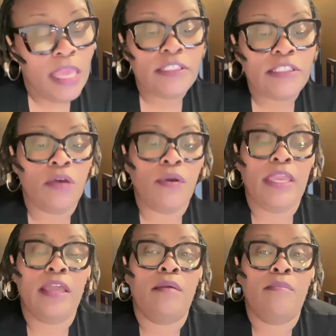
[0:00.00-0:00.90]
So
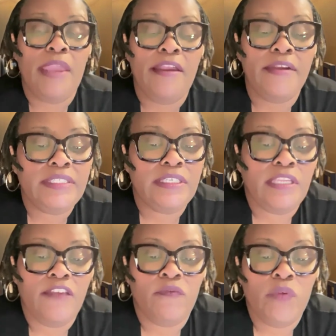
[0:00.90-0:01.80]
in
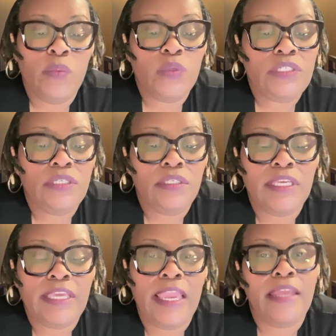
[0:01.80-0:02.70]
comparison, if we were to
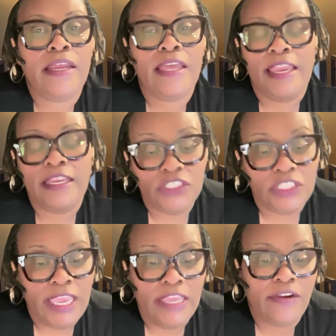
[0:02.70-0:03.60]
look at an
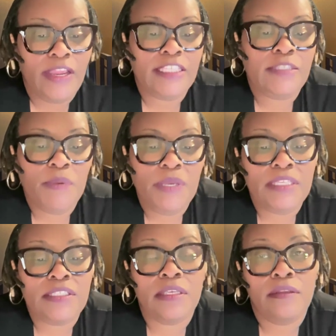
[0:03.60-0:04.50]
educator
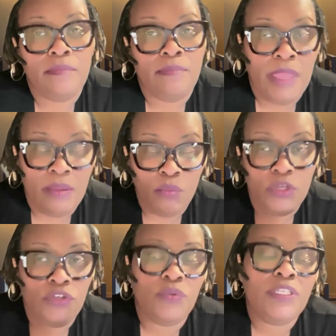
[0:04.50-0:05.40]
expense, and
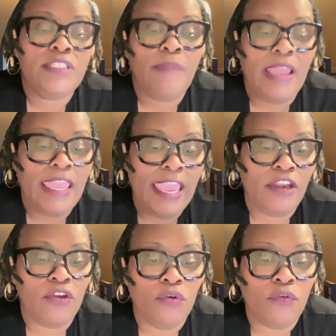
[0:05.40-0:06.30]
we're doing this by
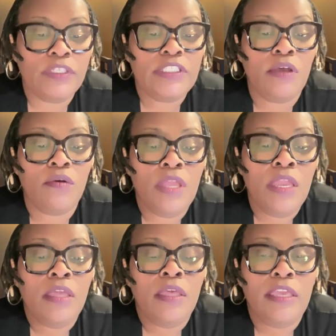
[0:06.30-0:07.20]
category. So
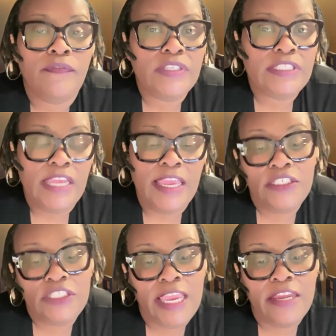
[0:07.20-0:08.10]
if it's an
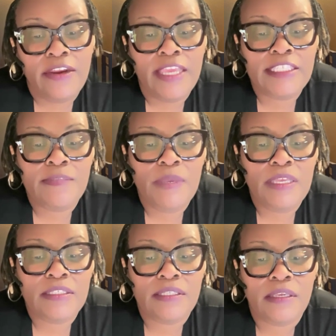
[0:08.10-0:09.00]
educator
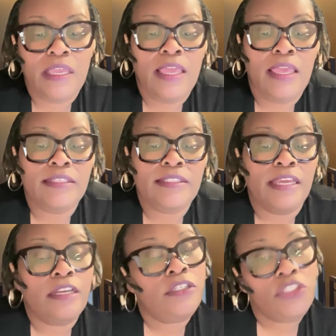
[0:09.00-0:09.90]
expense, is
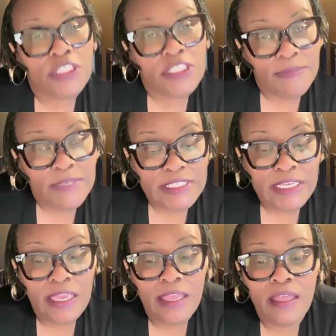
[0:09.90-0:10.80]
that an adjustment
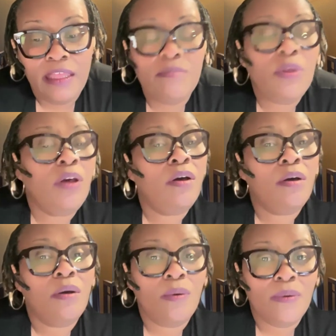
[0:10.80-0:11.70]
to income
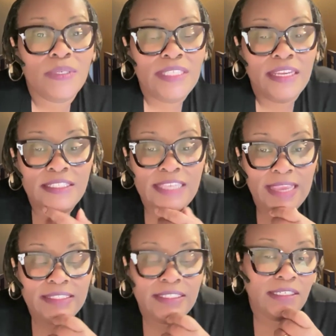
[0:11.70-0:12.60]
or is that a
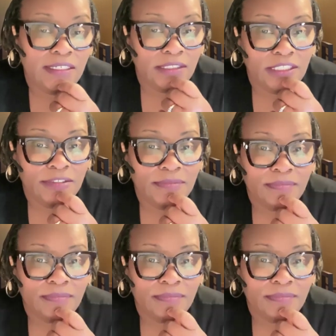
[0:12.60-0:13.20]
tax deduction?